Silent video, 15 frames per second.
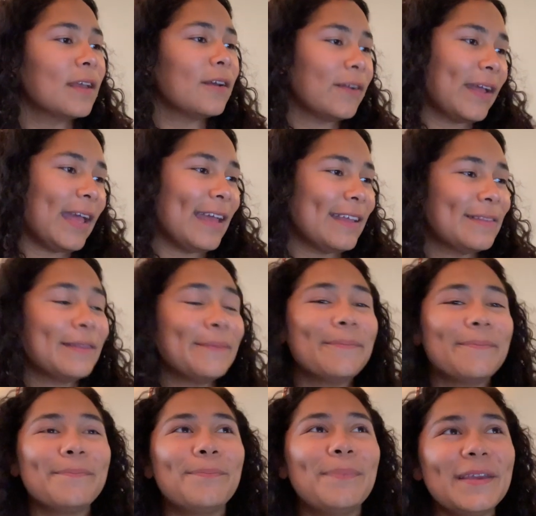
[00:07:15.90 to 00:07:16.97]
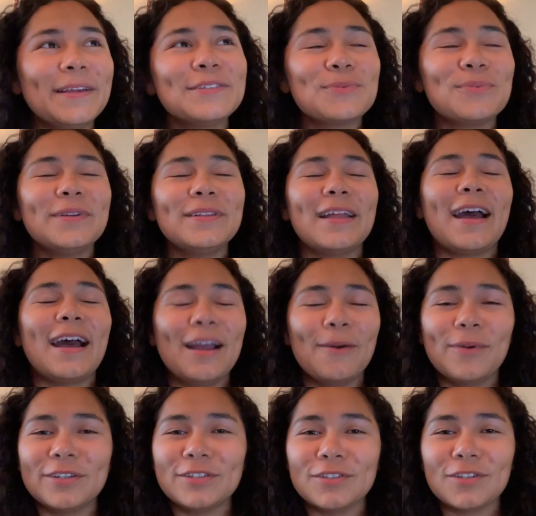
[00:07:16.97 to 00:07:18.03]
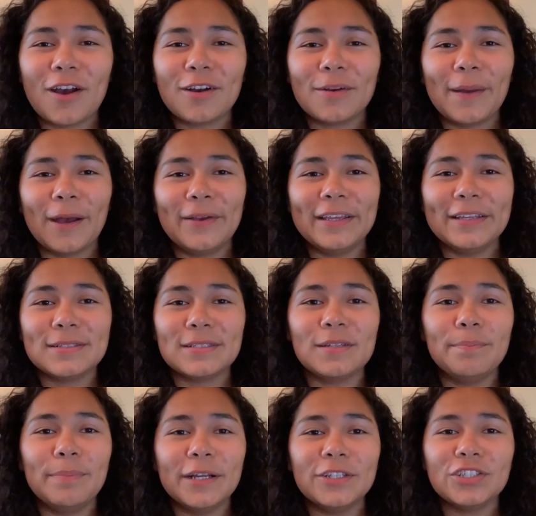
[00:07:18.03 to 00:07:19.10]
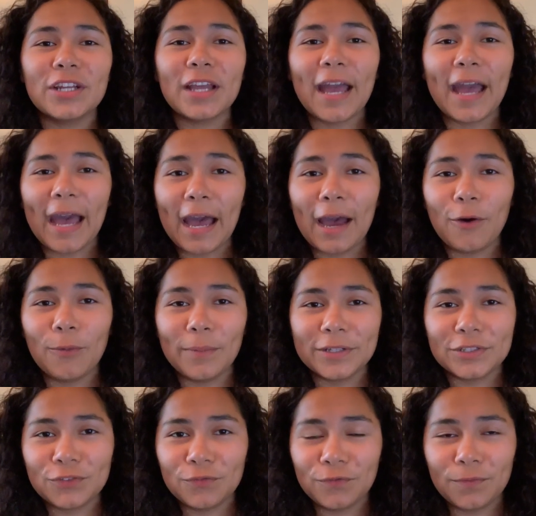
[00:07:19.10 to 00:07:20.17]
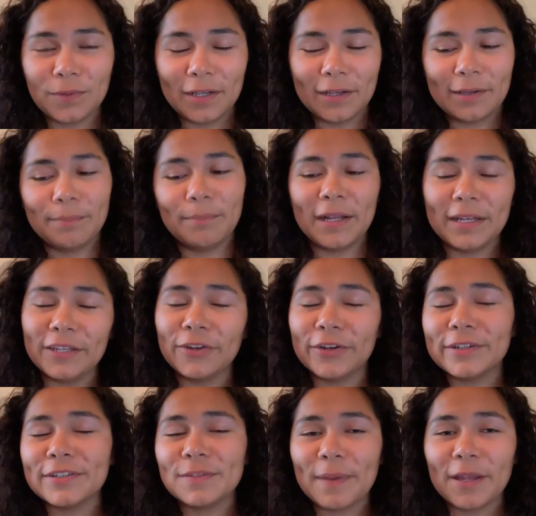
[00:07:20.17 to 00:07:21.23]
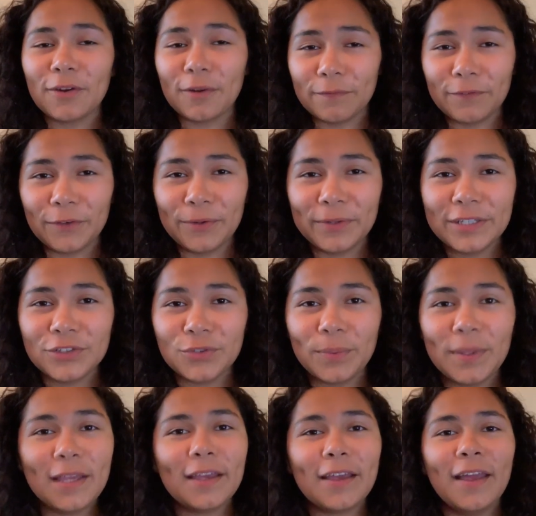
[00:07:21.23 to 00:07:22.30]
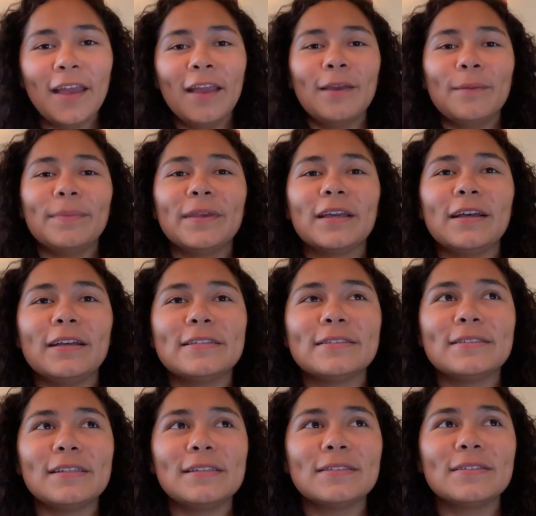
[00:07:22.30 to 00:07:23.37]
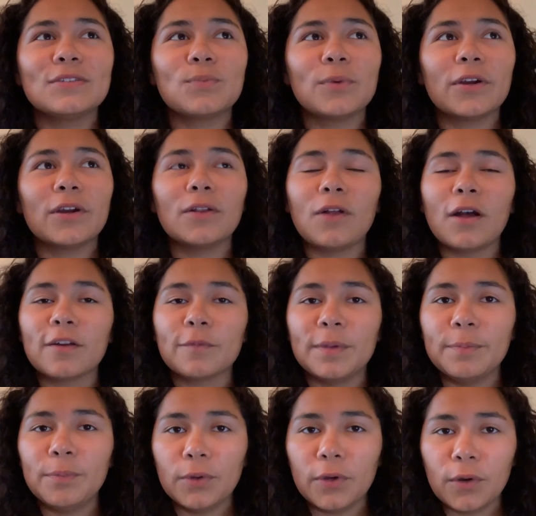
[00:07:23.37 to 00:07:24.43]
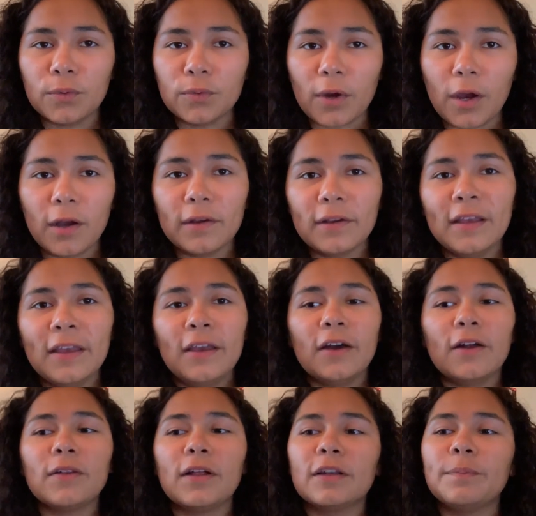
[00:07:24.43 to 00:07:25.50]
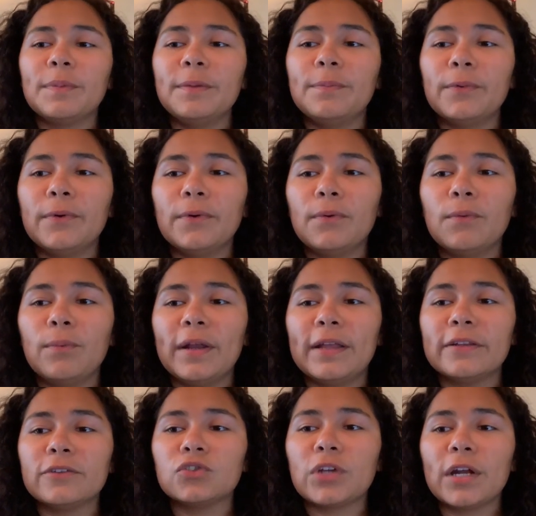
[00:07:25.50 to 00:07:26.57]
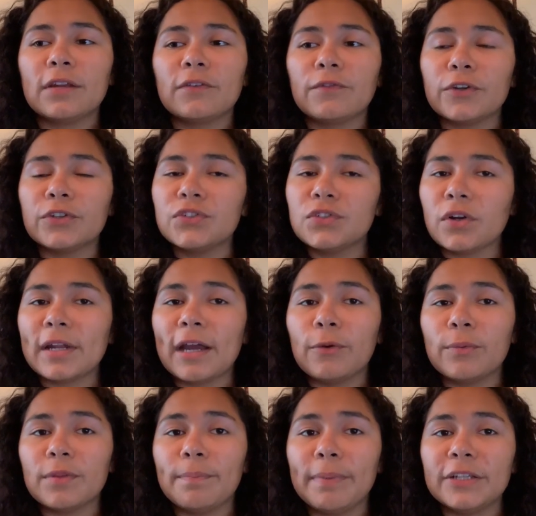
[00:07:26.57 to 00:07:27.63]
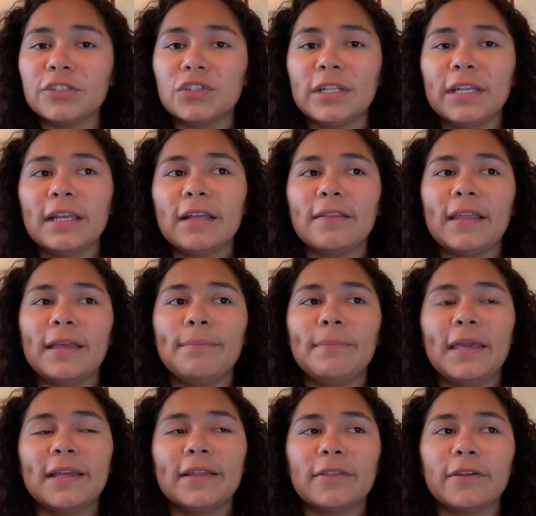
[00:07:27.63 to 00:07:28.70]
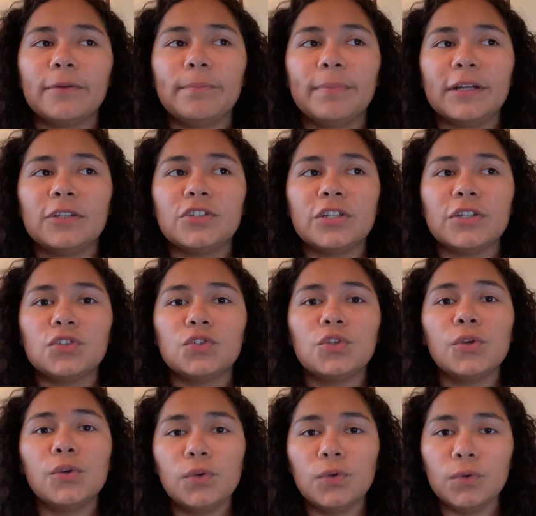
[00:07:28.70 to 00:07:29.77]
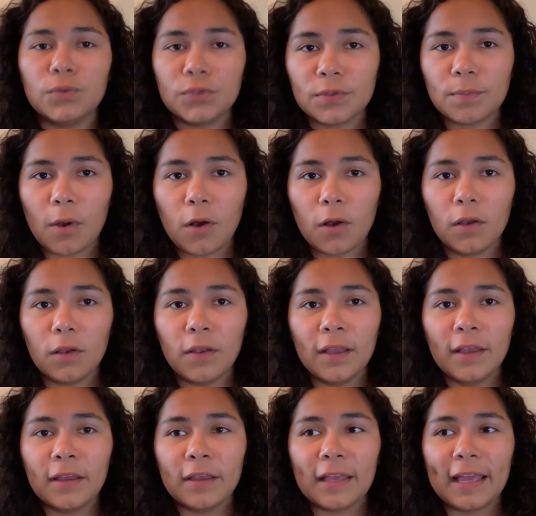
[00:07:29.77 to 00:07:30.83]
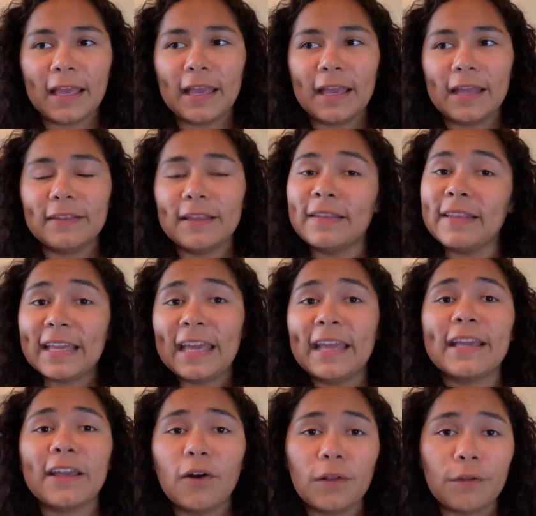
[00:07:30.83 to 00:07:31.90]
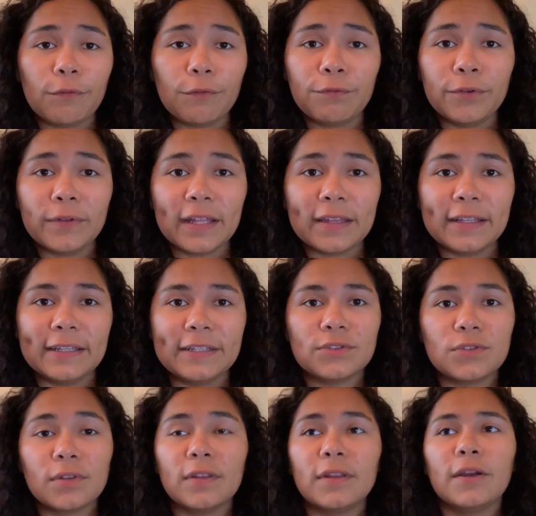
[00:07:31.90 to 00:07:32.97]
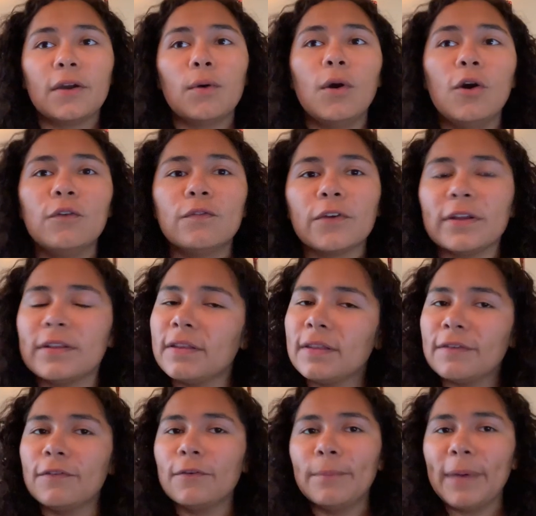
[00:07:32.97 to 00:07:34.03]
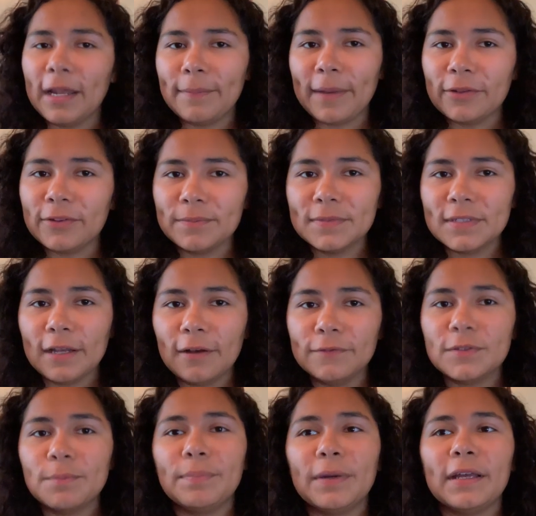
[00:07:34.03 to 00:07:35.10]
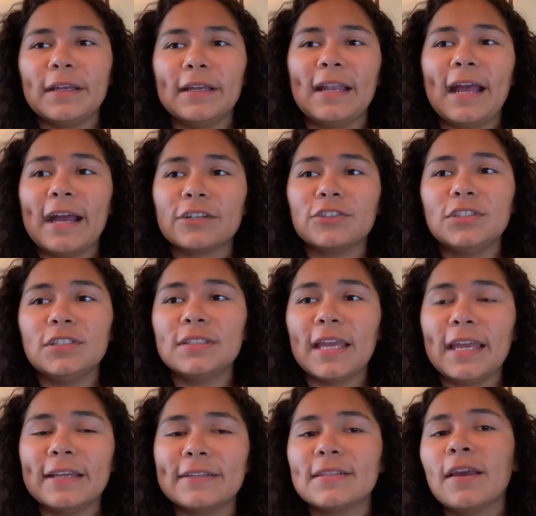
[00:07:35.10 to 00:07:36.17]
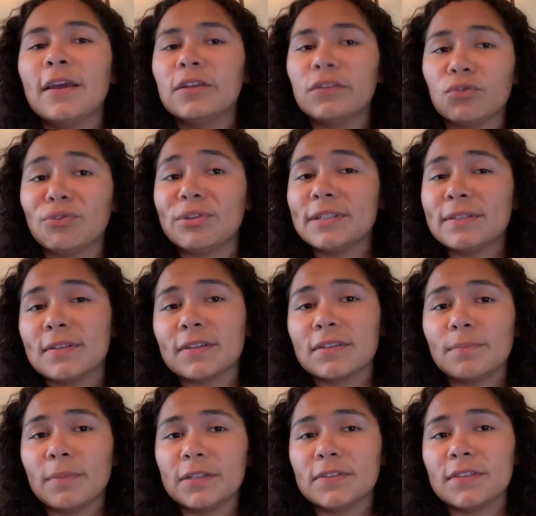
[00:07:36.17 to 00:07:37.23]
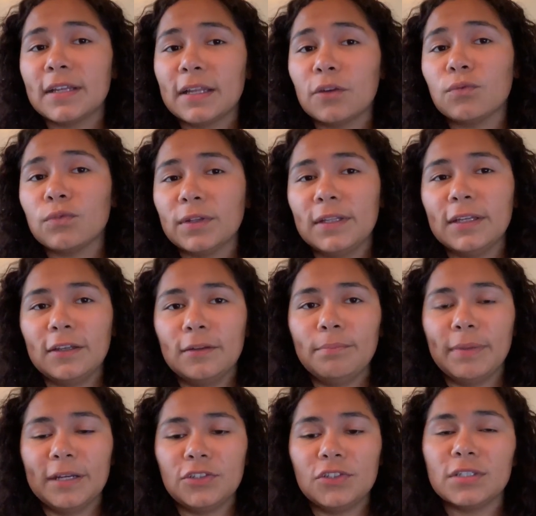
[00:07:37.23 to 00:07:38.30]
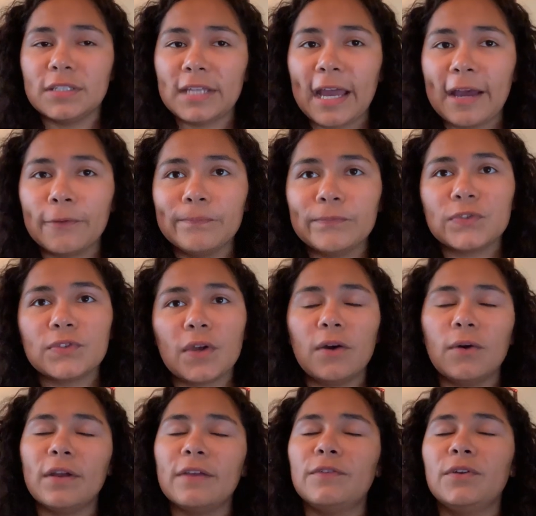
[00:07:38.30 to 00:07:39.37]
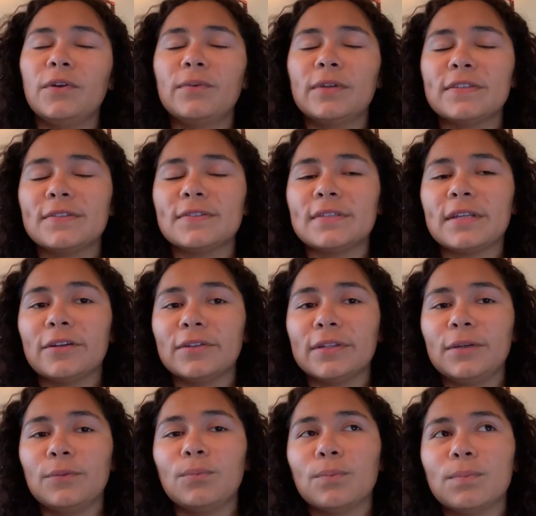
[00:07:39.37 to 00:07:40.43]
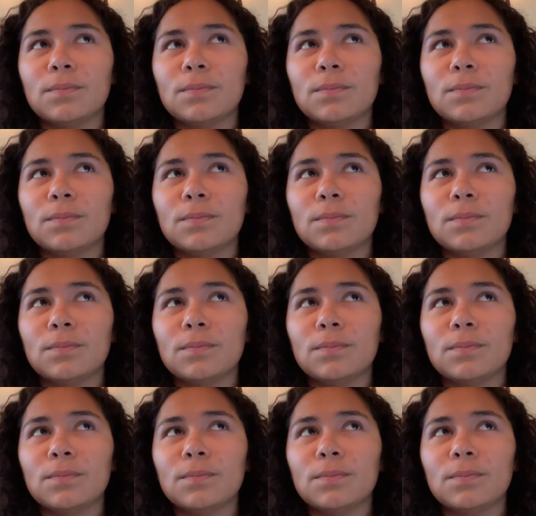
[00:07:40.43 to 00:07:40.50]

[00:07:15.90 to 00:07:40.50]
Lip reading: Okay, the biggest one that I wanted to talk about is to budget how much money you're going to spend on food each week, because this is where a lot of people go wrong. A lot of people, when they're trying to first start out with budgeting, they make their budget too small, and then they can't get all of the food that they need. So then they go over, and then they feel bad about themselves. But it actually takes 3 to 6 months to get a really good budget down. So if you don't necessarily